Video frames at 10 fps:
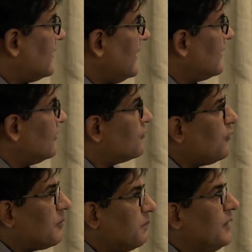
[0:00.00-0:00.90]
It is
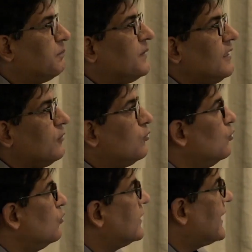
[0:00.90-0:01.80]
for people
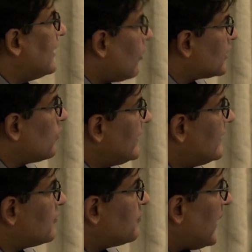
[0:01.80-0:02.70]
who cannot quit
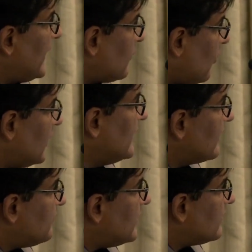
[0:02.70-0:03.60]
despite all the
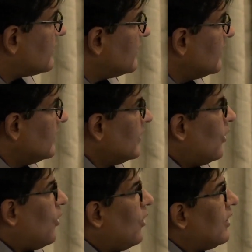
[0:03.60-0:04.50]
efforts
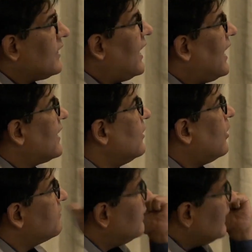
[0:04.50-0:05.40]
or are
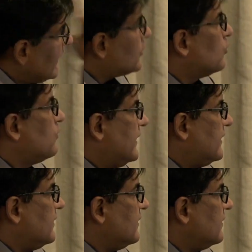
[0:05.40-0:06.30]
not willing to quit.
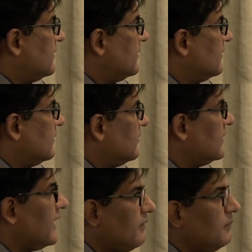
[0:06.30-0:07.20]
So
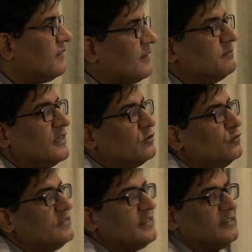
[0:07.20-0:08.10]
there will be someone who
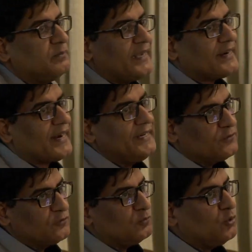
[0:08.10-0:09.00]
will say, it's my right to
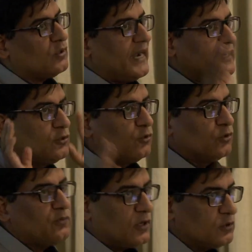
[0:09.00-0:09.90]
smoke, I don't
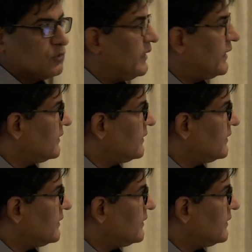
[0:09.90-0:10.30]
want to quit.